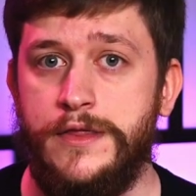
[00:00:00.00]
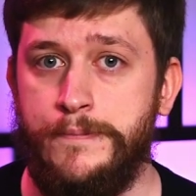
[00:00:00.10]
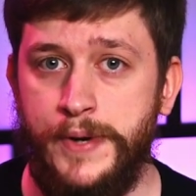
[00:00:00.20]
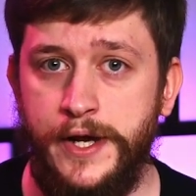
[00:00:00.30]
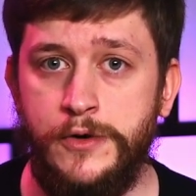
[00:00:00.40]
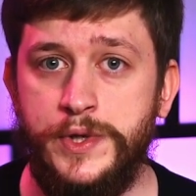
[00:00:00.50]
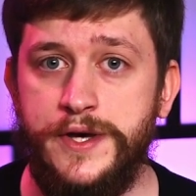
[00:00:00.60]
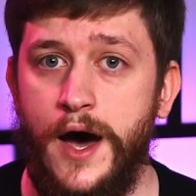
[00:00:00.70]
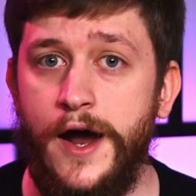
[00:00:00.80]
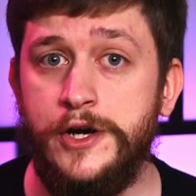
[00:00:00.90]
The player with
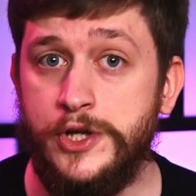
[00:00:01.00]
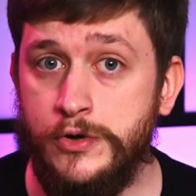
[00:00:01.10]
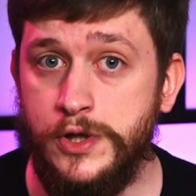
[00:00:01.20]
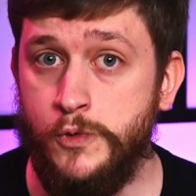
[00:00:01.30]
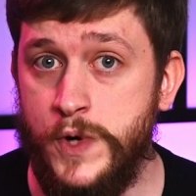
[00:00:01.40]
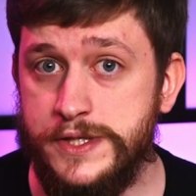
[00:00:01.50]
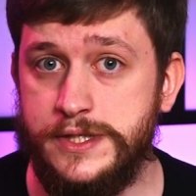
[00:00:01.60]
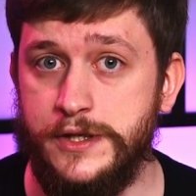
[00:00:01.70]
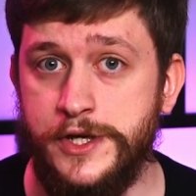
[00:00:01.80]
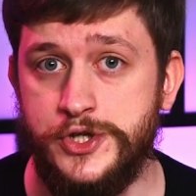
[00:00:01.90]
the higher total
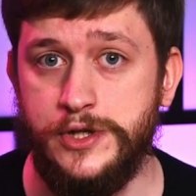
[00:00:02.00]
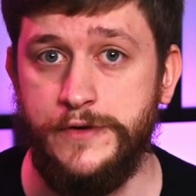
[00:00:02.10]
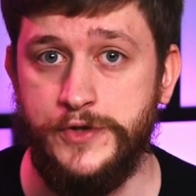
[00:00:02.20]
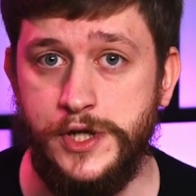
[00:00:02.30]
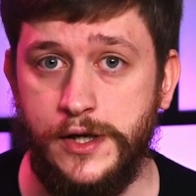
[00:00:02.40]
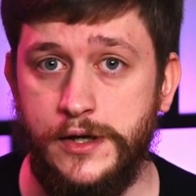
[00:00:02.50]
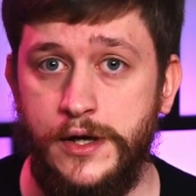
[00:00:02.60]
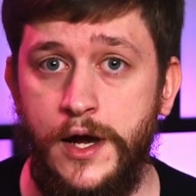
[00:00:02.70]
wins the initiative check,